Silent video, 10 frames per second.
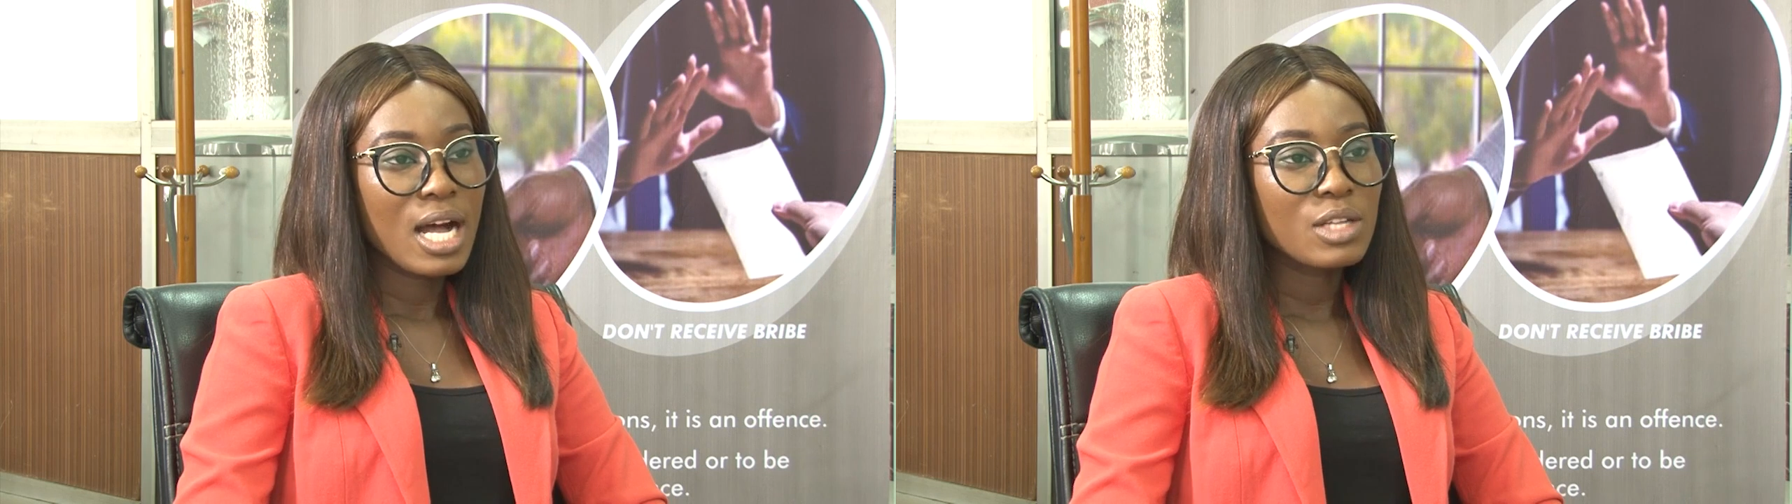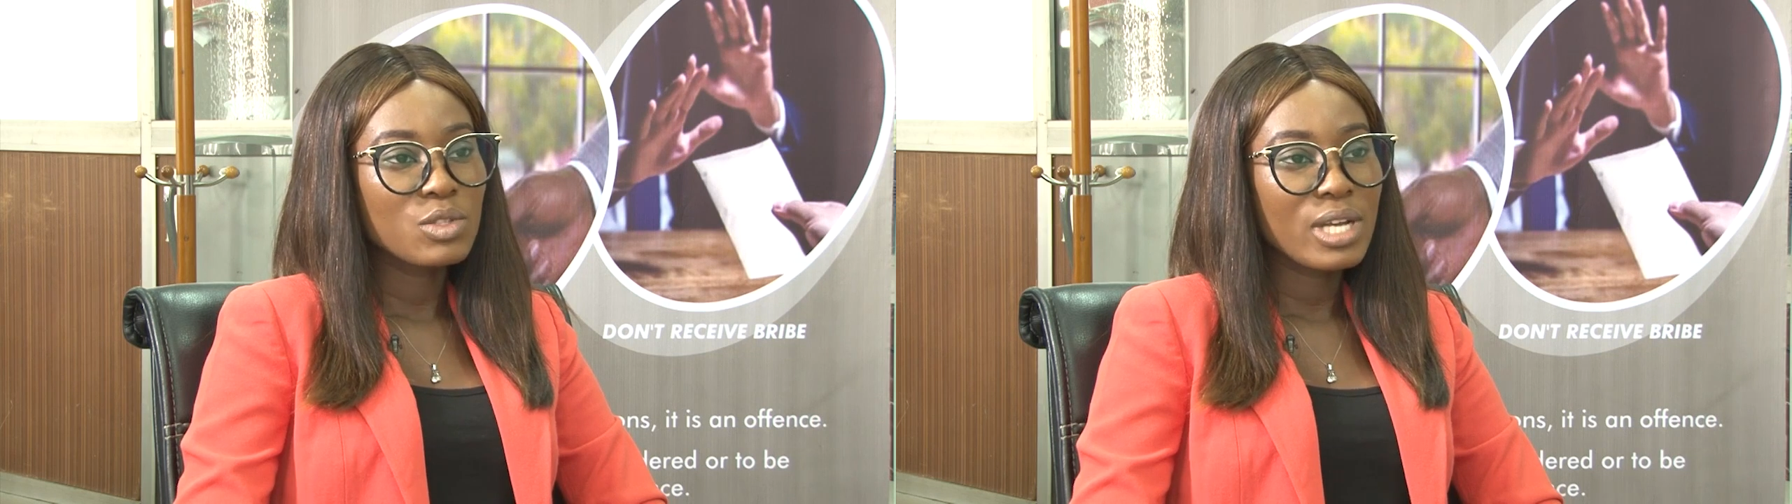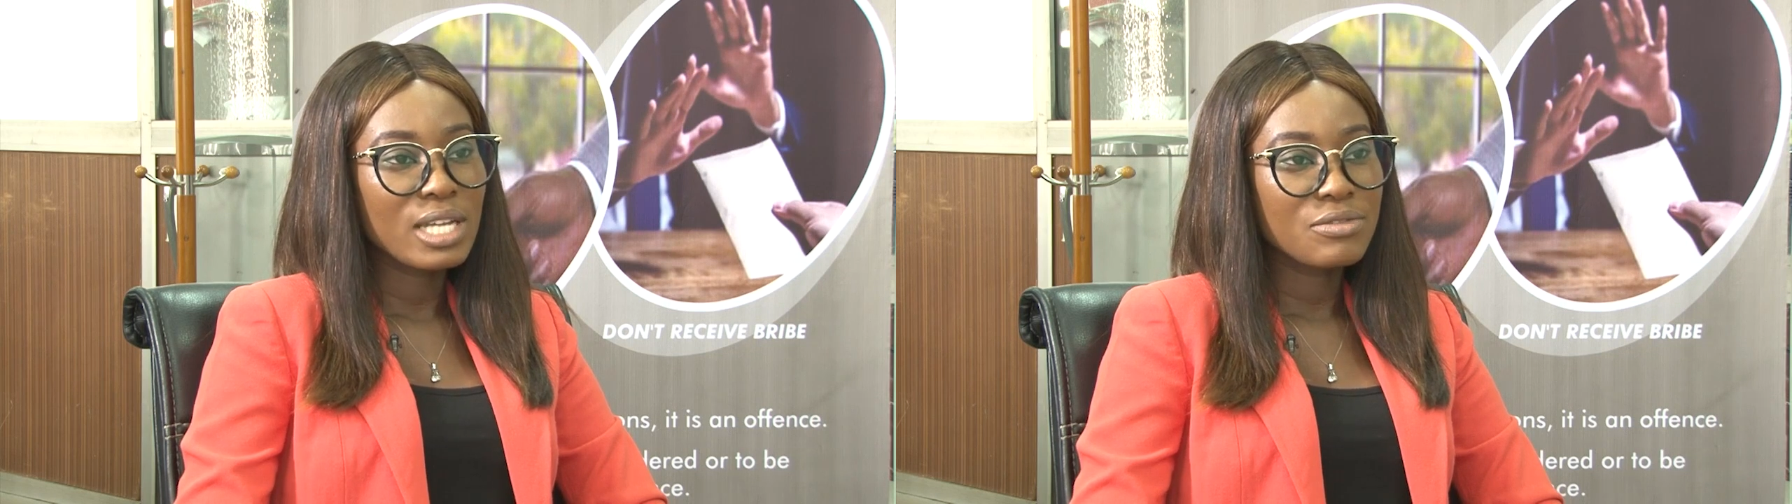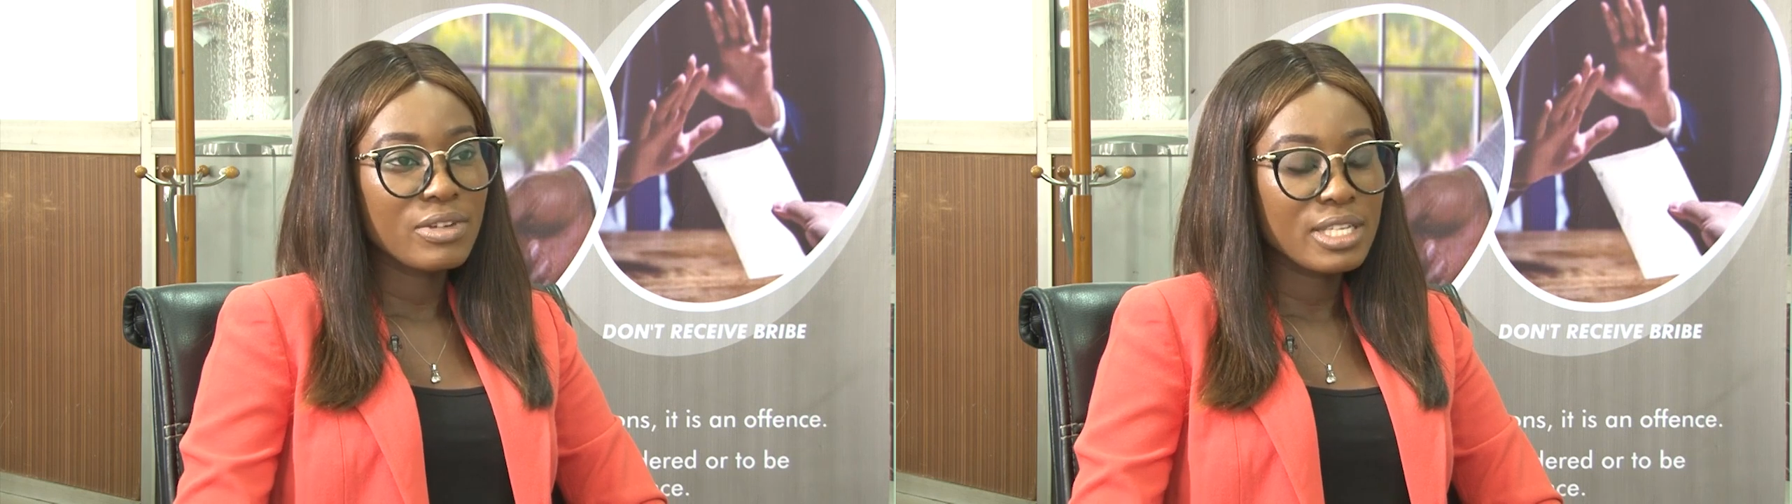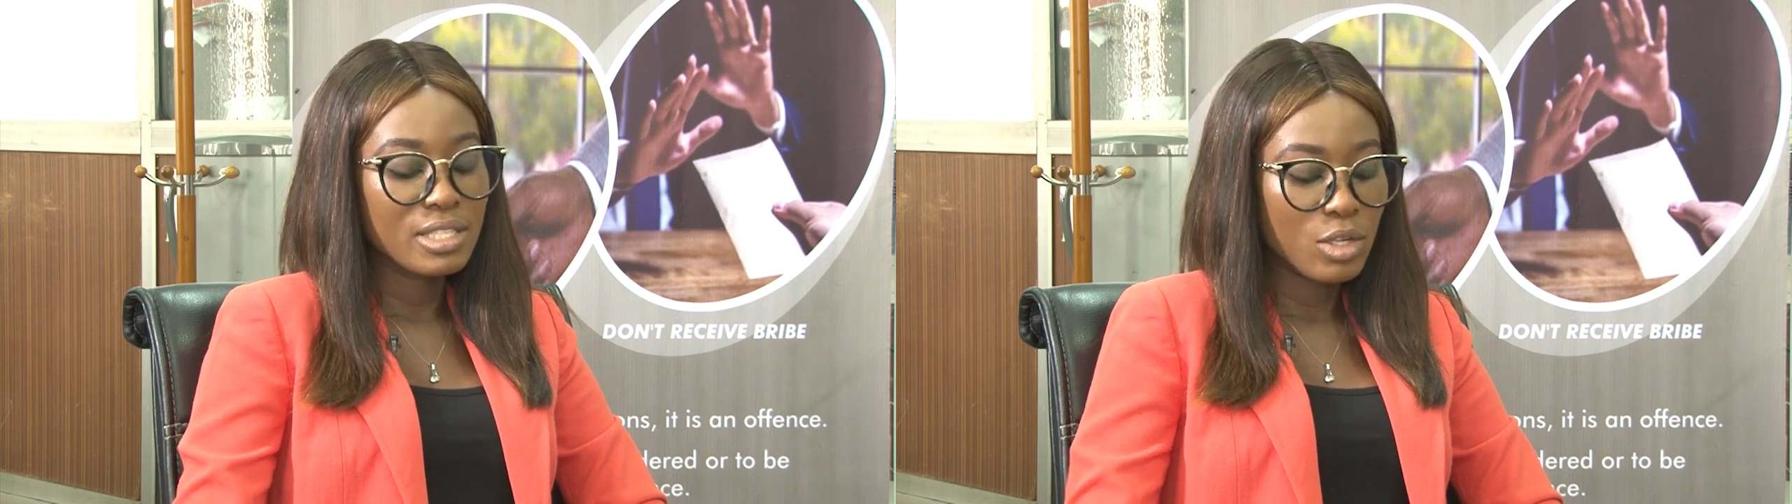how do you
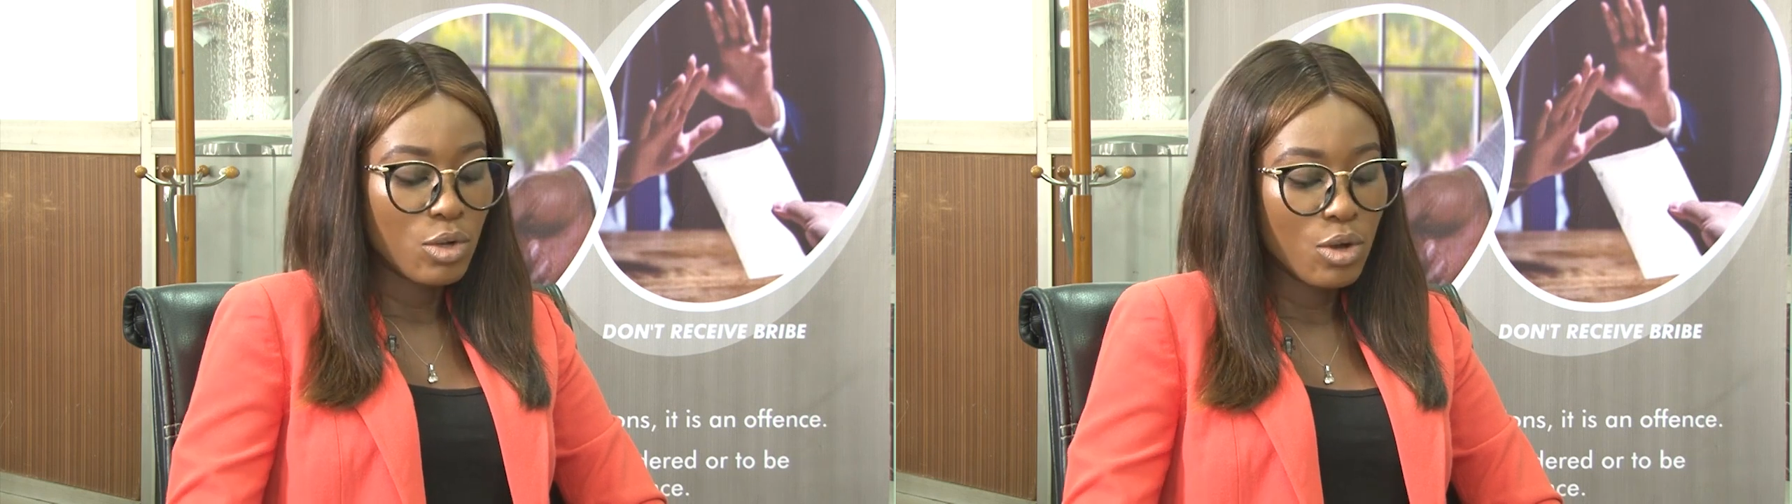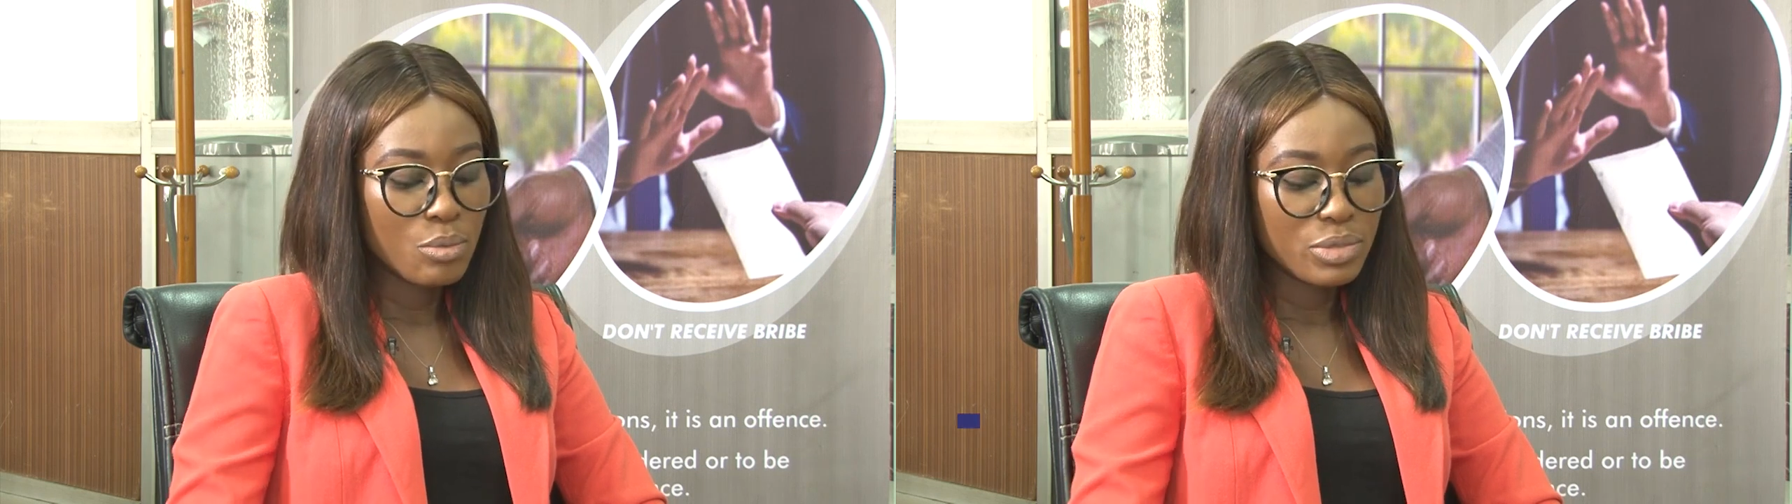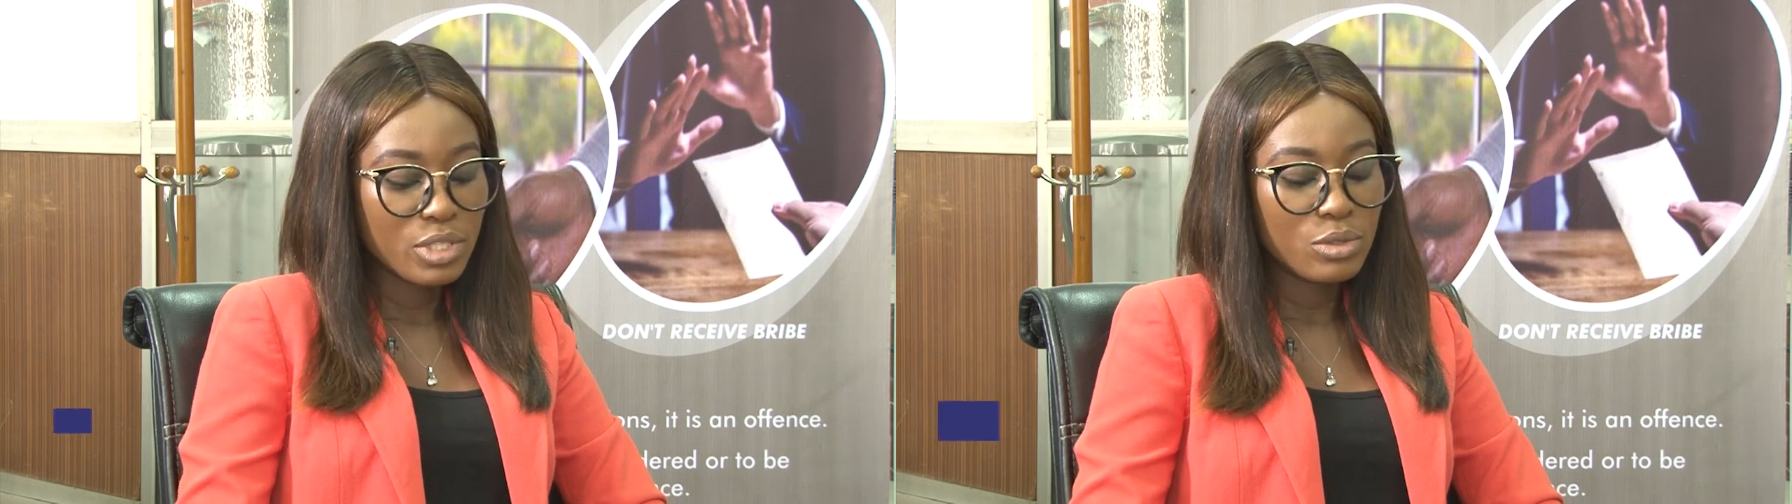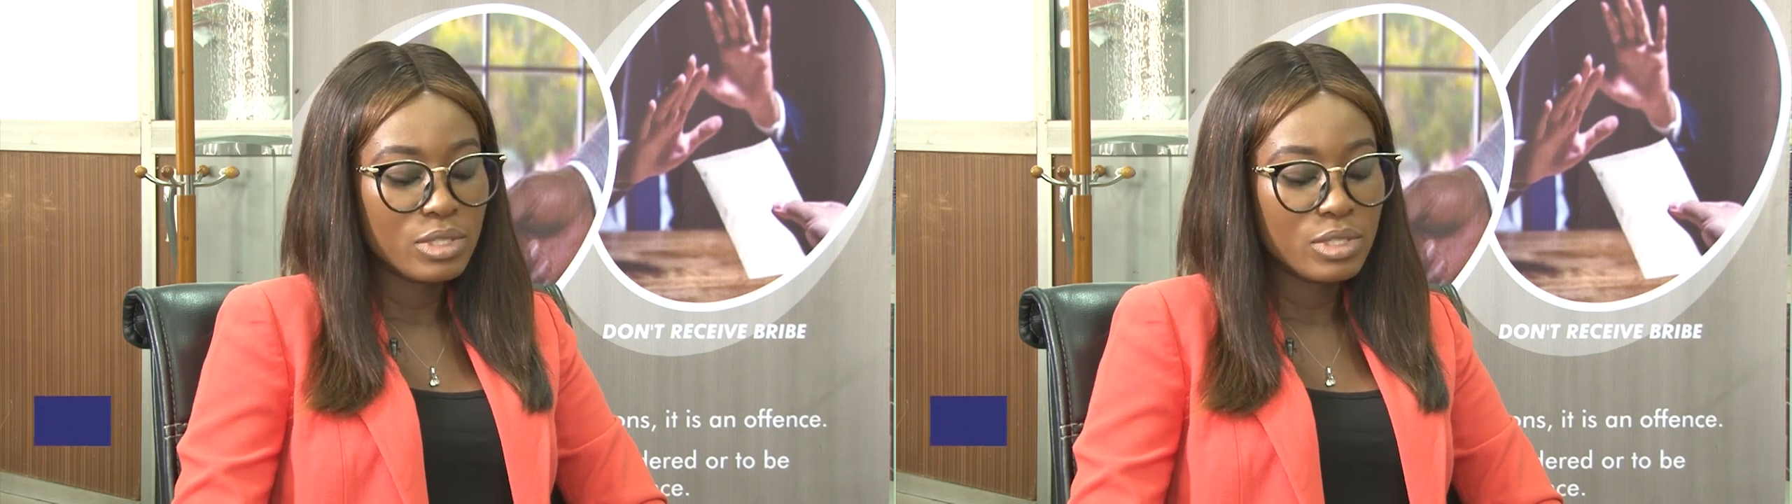advise a company